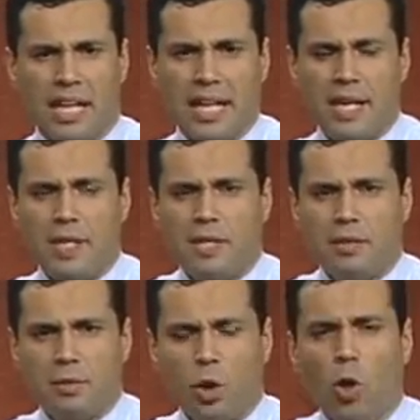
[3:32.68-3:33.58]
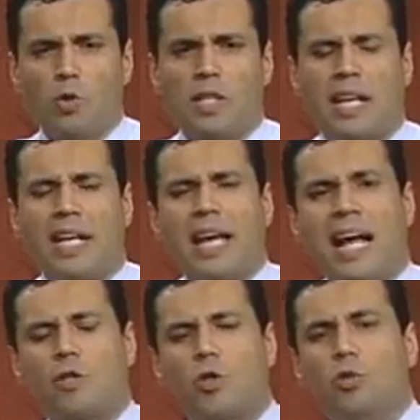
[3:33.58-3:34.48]
He knows that he
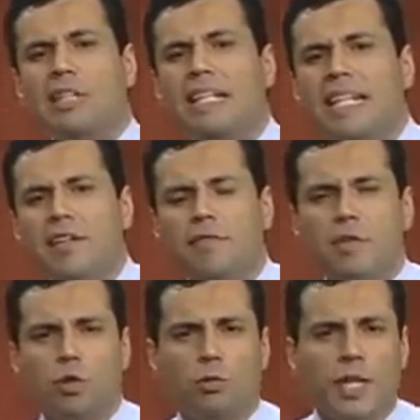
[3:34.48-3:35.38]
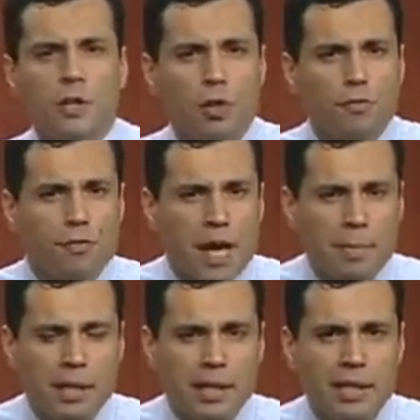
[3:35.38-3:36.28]
has to leave his original
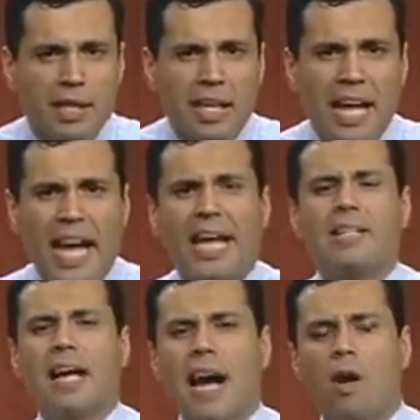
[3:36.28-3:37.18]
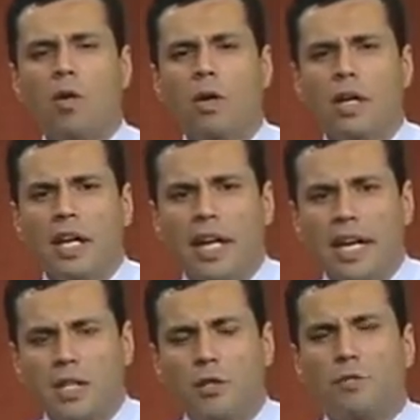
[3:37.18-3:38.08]
family, and now
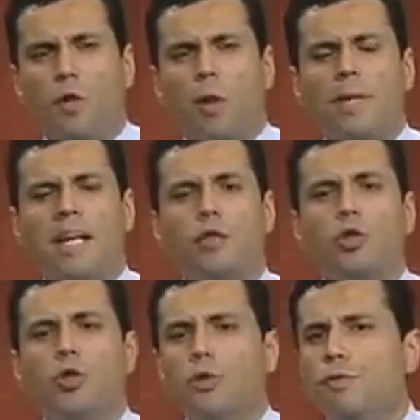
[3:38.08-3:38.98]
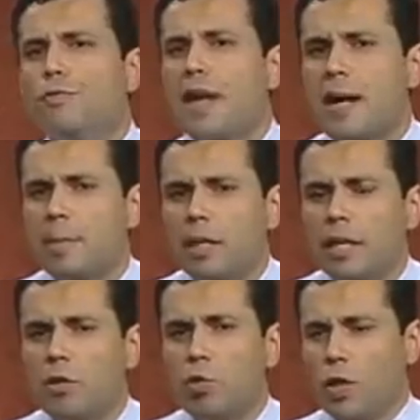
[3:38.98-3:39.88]
he is forming a new
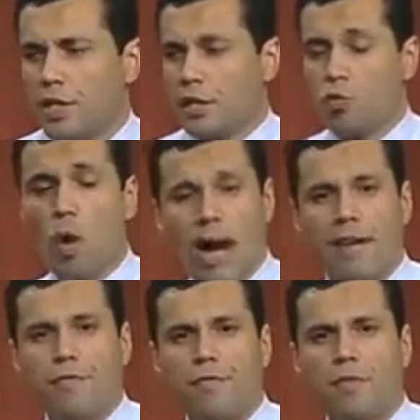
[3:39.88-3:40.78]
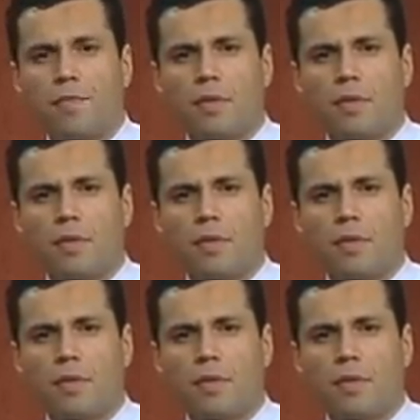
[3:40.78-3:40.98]
family with his wife.